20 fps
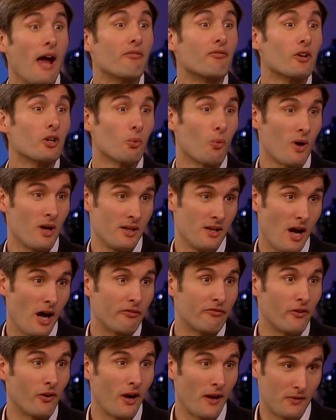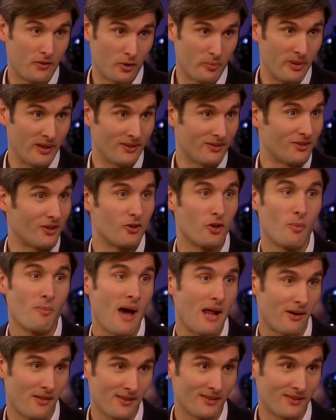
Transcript: everyone a philanthropist, no matter